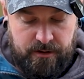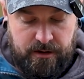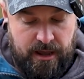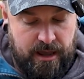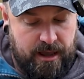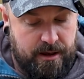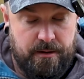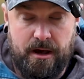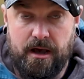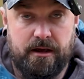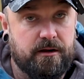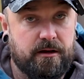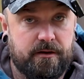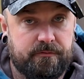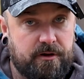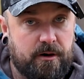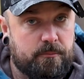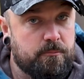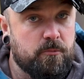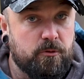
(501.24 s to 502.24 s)
And I've
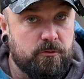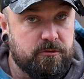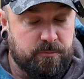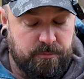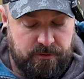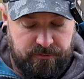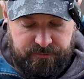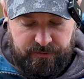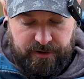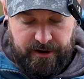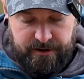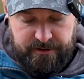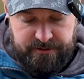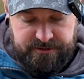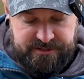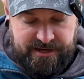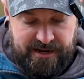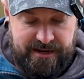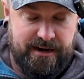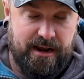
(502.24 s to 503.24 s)
got multiple
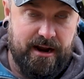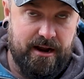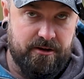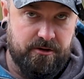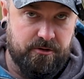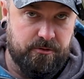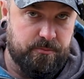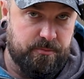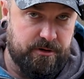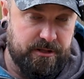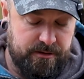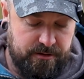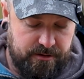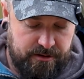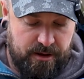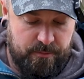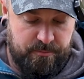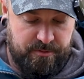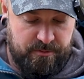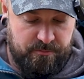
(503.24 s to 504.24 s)
fires and arguably
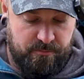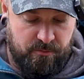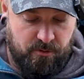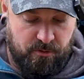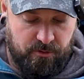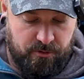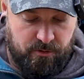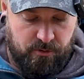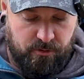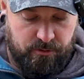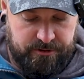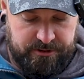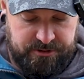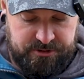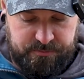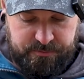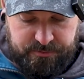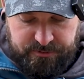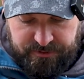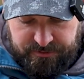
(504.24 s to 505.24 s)
a bit more
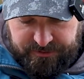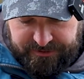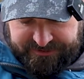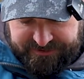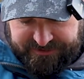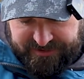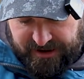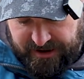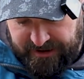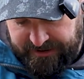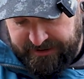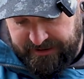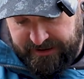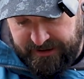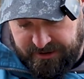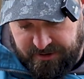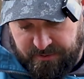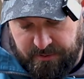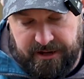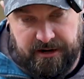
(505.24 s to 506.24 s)
cordage, but you can see I can
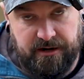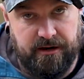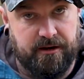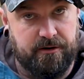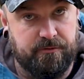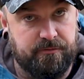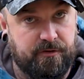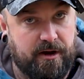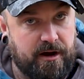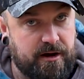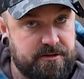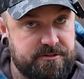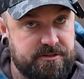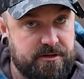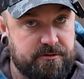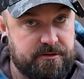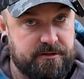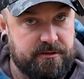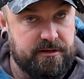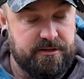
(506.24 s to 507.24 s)
get quite a lot of fires
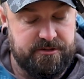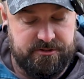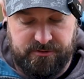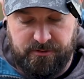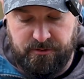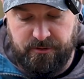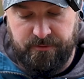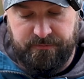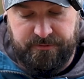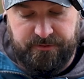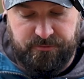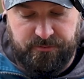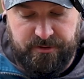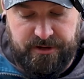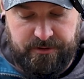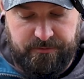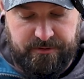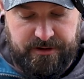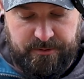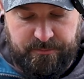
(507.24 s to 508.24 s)
out of this, or if it's
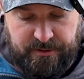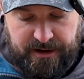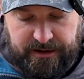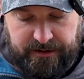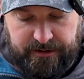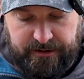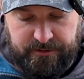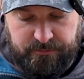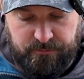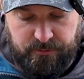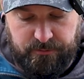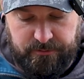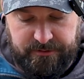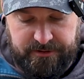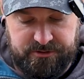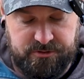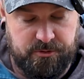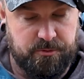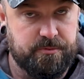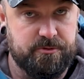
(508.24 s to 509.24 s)
really, really bad, I can roll
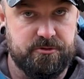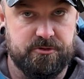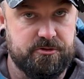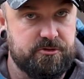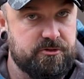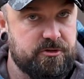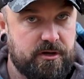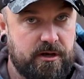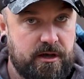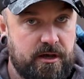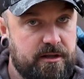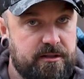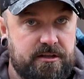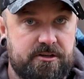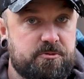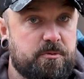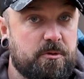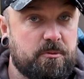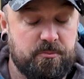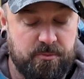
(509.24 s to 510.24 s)
this up and
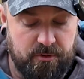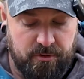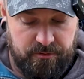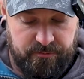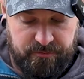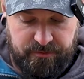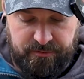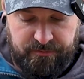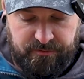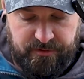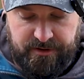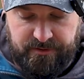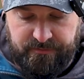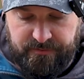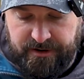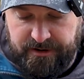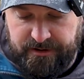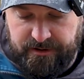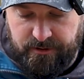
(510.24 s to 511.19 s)
this will burn for a very, very